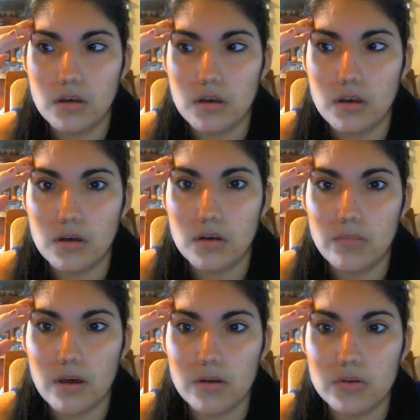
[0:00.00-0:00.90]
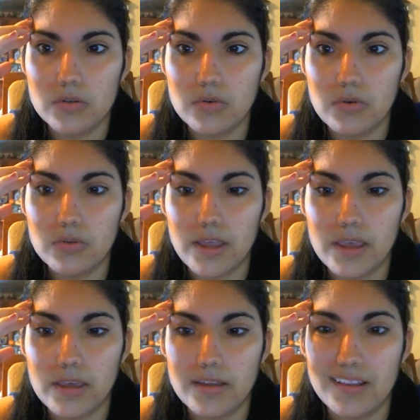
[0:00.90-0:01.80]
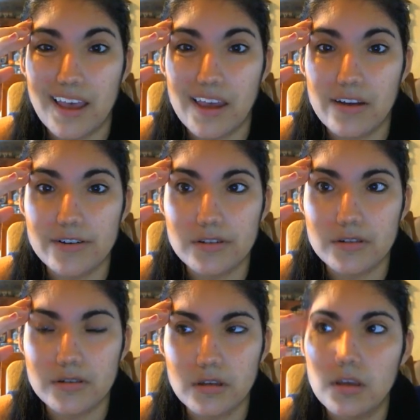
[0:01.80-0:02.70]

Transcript: I also don't like liars.